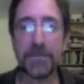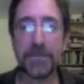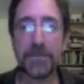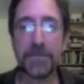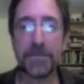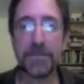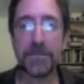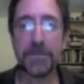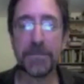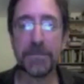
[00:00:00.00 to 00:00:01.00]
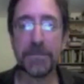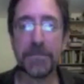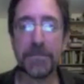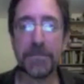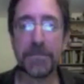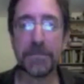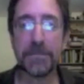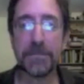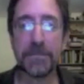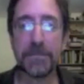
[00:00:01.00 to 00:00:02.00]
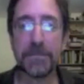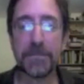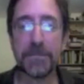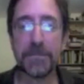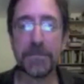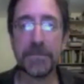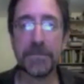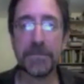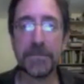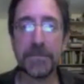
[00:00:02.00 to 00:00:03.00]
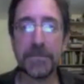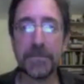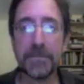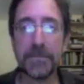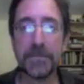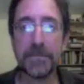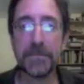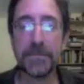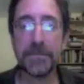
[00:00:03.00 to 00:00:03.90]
No words are spoken by the person on screen.